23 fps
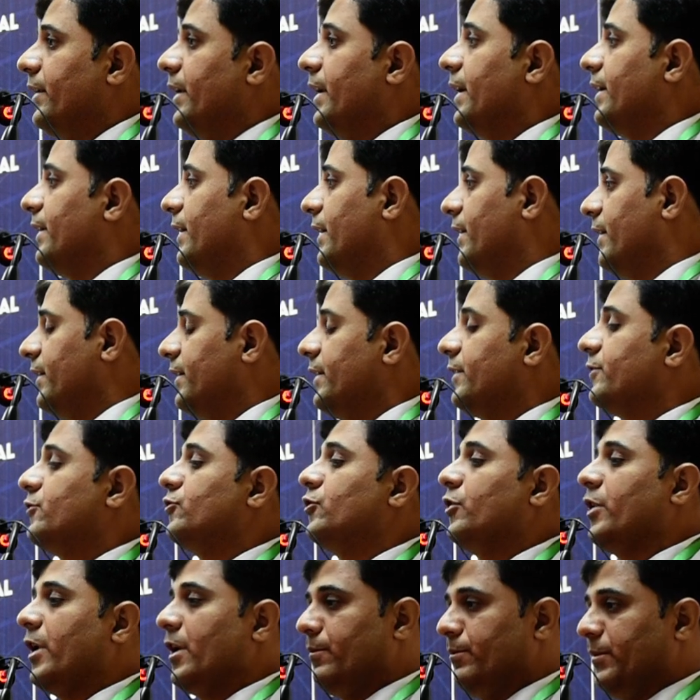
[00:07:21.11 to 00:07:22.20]
it
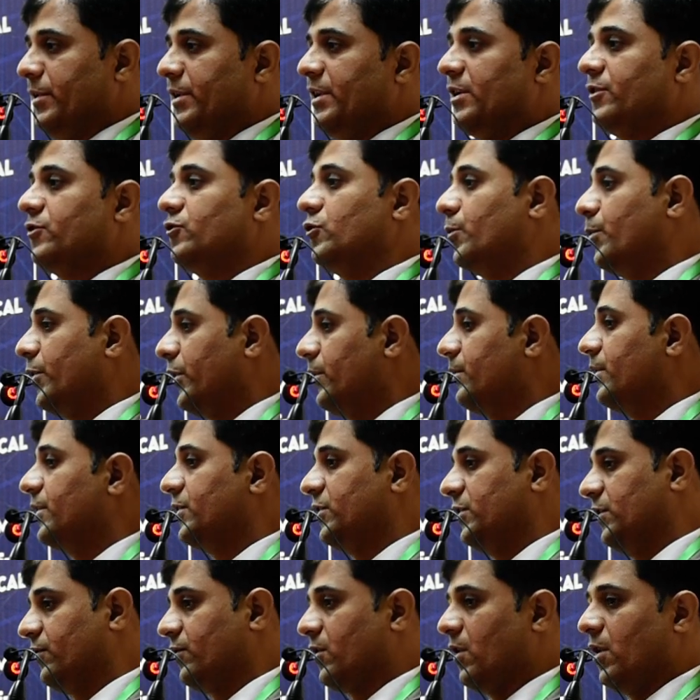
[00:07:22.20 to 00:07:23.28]
should have been a
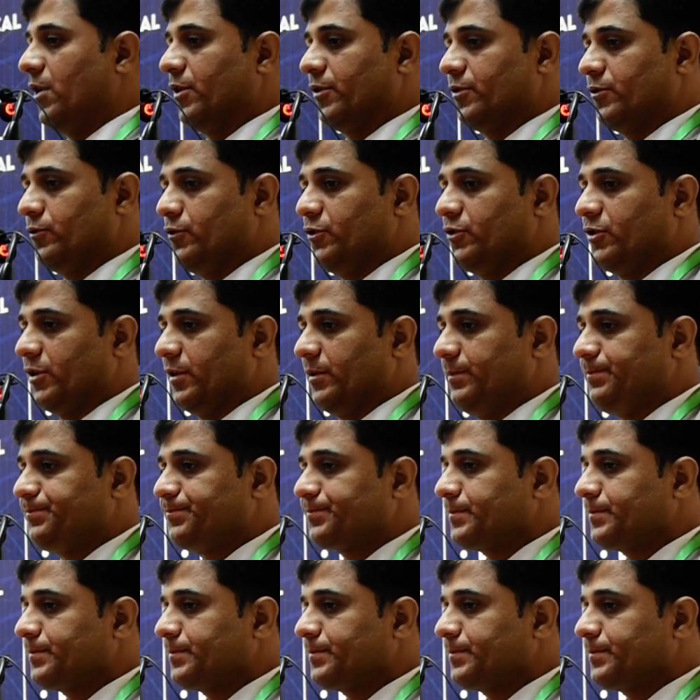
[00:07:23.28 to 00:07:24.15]
supremacy of constitution.